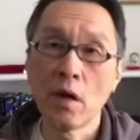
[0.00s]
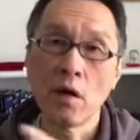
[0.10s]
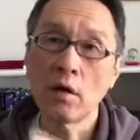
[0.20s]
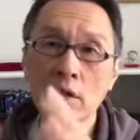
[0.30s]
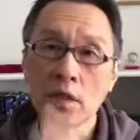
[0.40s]

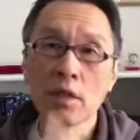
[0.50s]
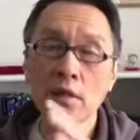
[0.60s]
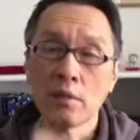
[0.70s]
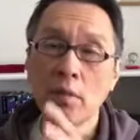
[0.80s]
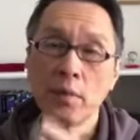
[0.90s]
All this
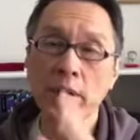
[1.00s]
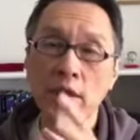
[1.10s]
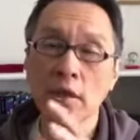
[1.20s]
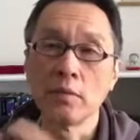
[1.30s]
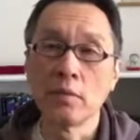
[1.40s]

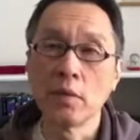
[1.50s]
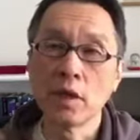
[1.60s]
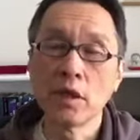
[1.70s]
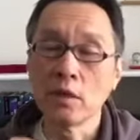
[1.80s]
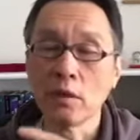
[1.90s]
momentum,
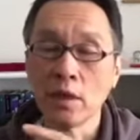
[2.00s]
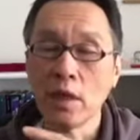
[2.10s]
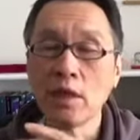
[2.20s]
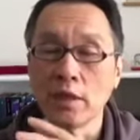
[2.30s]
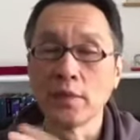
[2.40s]
one need to
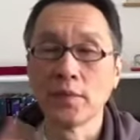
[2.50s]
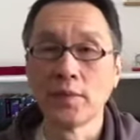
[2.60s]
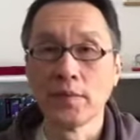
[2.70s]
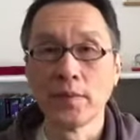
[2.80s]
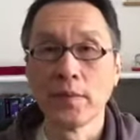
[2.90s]
learn it.
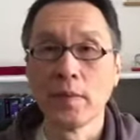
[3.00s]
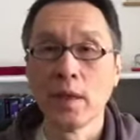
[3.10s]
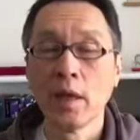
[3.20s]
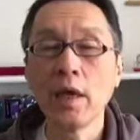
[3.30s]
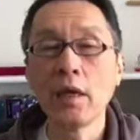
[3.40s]

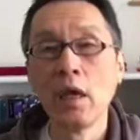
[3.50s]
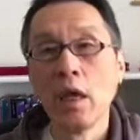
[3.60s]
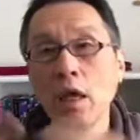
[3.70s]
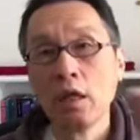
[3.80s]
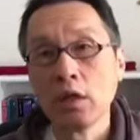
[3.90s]
Okay,
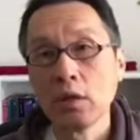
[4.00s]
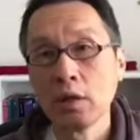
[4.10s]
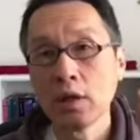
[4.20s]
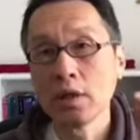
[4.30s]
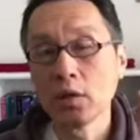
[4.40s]
so
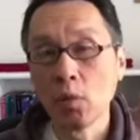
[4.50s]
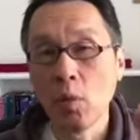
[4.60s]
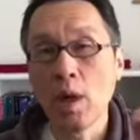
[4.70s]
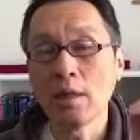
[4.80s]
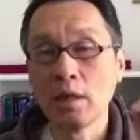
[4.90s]
this is
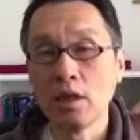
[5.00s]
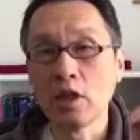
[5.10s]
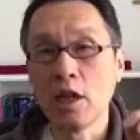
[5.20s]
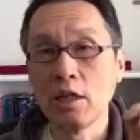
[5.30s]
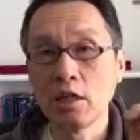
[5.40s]
what the
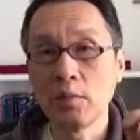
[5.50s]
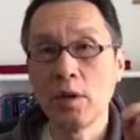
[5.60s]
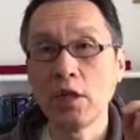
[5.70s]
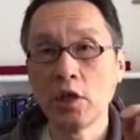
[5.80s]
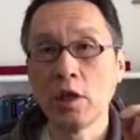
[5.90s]
Chinese
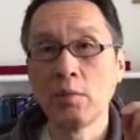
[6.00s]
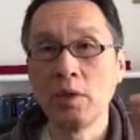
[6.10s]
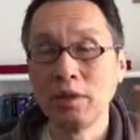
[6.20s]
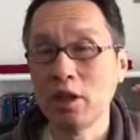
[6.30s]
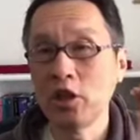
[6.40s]
martial art
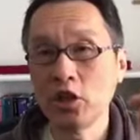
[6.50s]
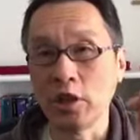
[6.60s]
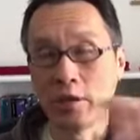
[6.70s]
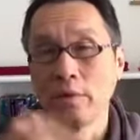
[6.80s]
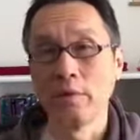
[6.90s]
been
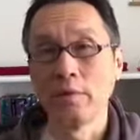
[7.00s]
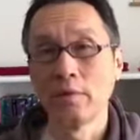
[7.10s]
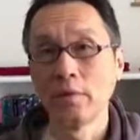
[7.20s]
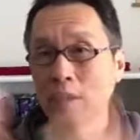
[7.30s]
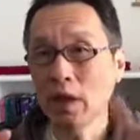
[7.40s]
teaching
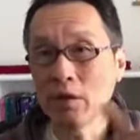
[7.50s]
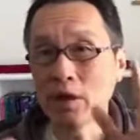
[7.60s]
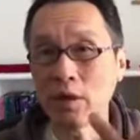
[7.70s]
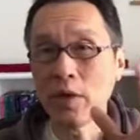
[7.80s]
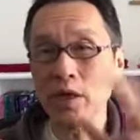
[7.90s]
for
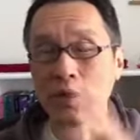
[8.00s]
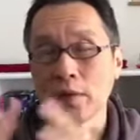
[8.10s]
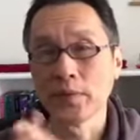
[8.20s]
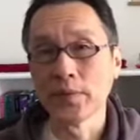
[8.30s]
thousands of years.